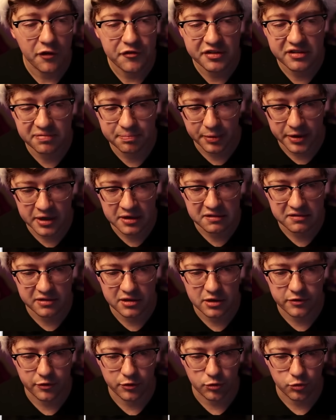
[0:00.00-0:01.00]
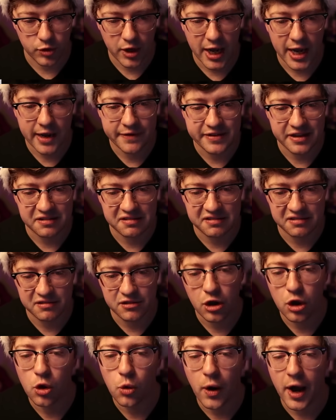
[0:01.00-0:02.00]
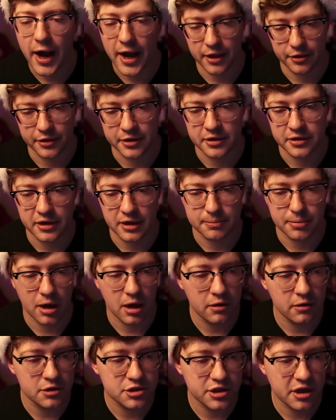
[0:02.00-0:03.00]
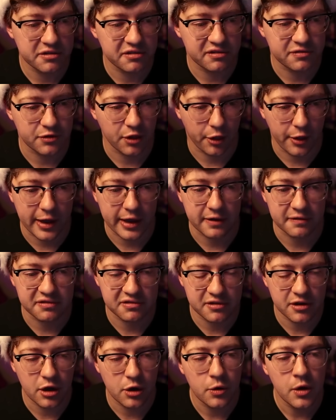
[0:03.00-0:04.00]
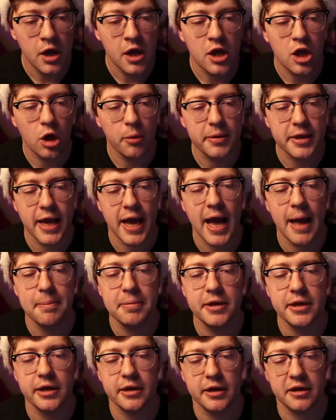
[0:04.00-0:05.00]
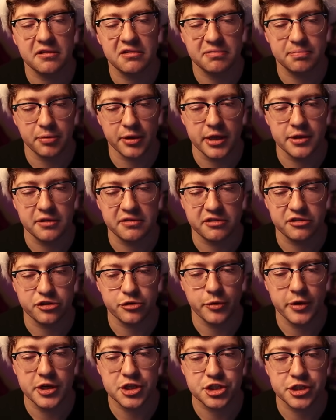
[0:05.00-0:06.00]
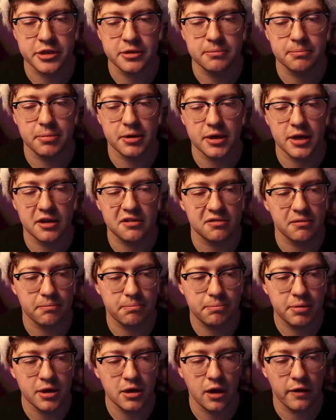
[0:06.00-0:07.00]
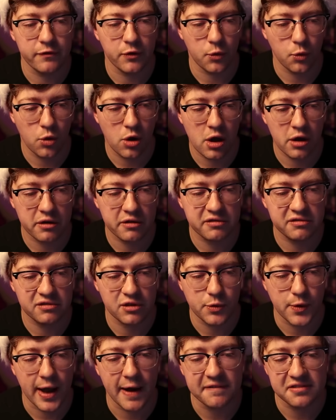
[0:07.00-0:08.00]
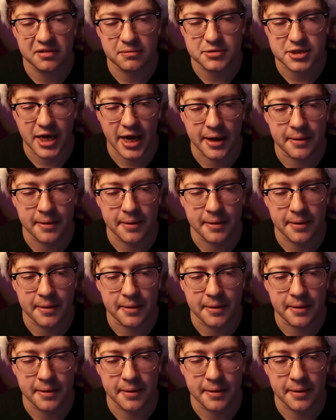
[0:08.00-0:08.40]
The elf explains you've arrived at Snow Island and apologizes for the lack of snow. He'll be happy to explain the situation, but it's a bit of a walk, so you have have some